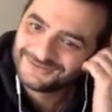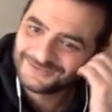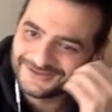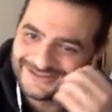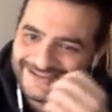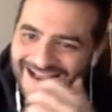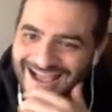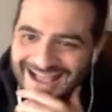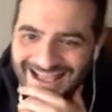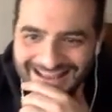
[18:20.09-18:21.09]
We
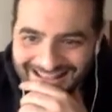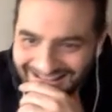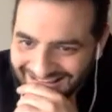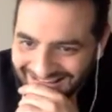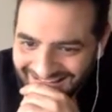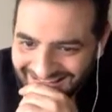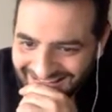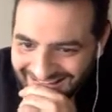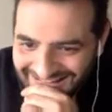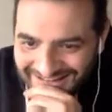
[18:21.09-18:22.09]
got
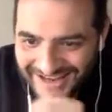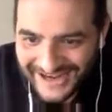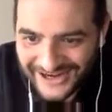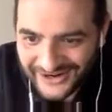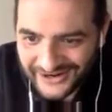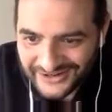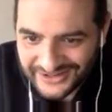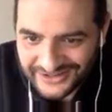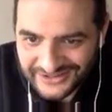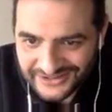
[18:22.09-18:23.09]
a
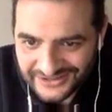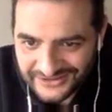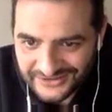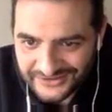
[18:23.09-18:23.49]
narrative.